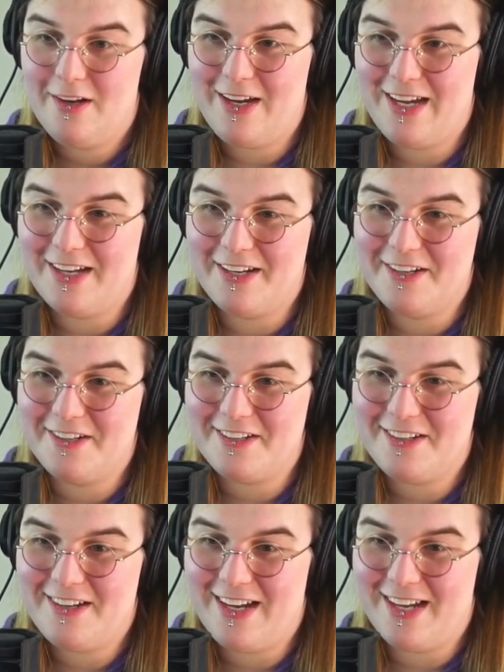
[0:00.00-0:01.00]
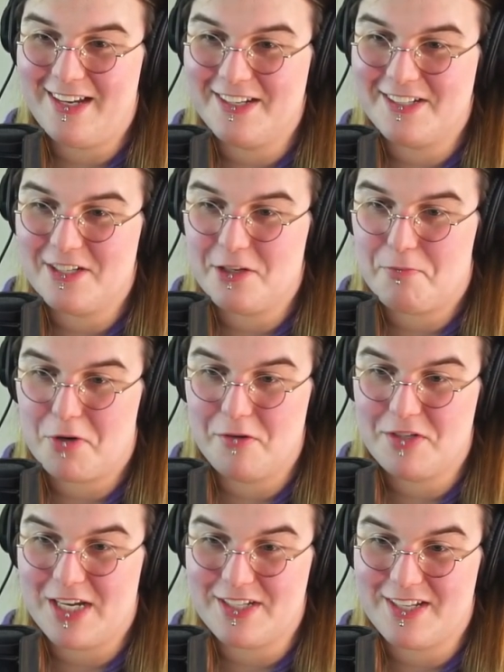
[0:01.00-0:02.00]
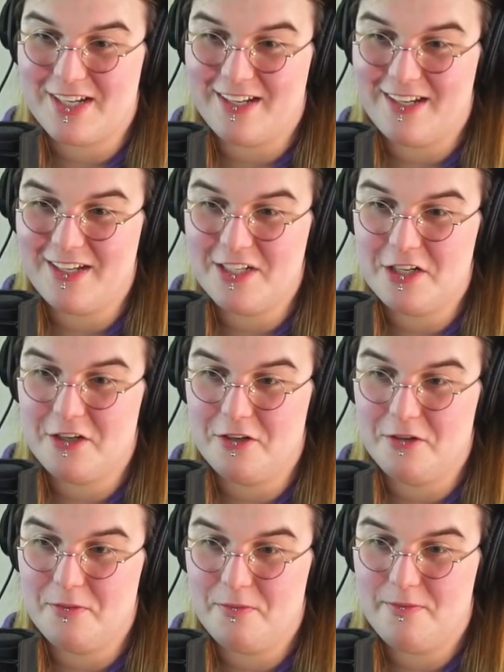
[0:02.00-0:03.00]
and and protesting until